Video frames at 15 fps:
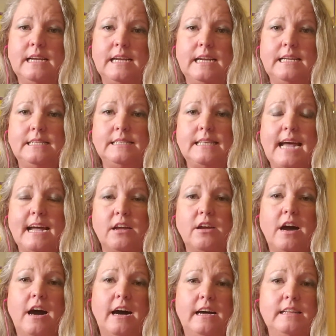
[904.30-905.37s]
is that
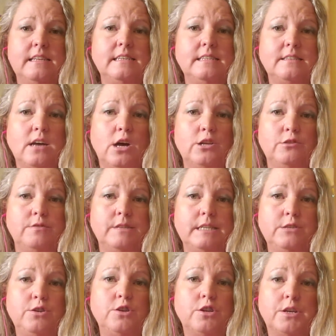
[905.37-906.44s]
God is
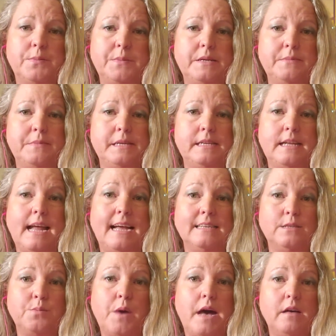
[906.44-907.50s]
honoring your commitment
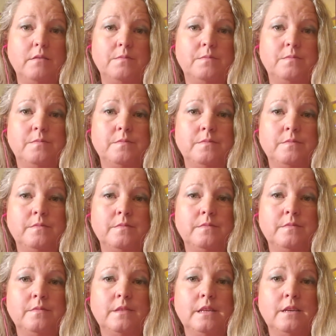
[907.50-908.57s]
as well,
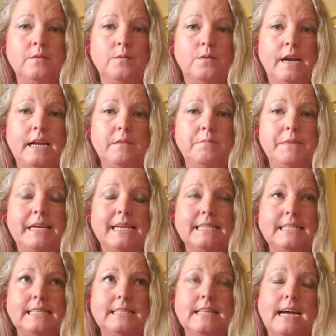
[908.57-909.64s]
right?
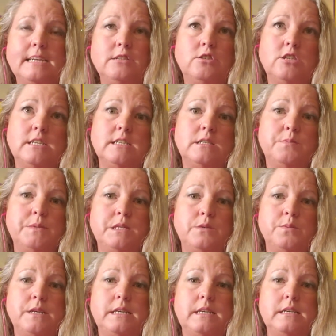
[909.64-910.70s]
Because it's not just
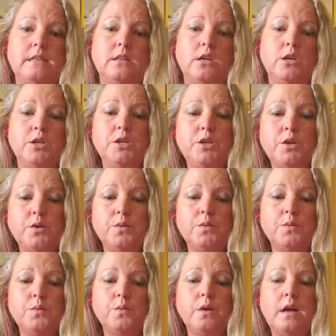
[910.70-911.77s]
between
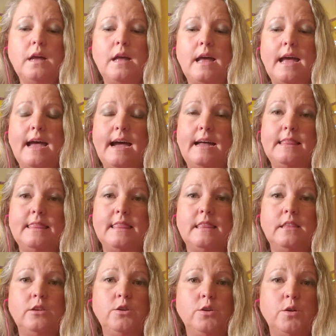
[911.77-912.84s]
you and
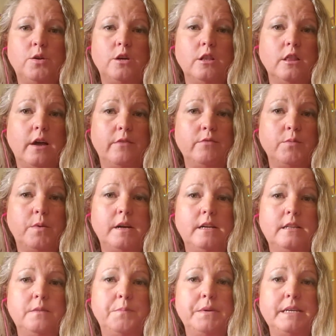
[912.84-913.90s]
your loved
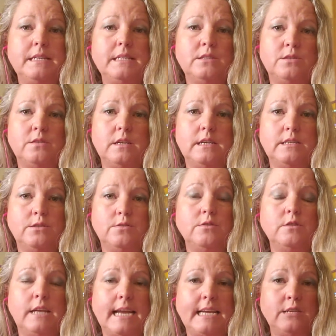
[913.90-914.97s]
one, but it's through
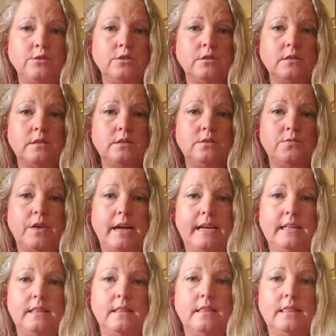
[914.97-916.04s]
the angels and
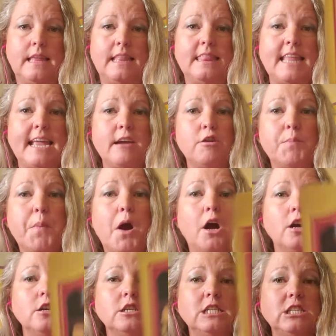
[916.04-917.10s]
divine, that they are
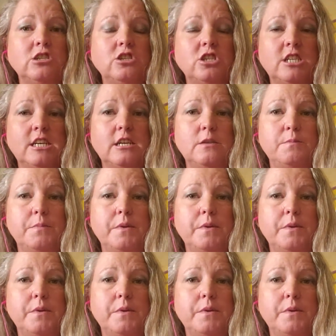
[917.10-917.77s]
partnership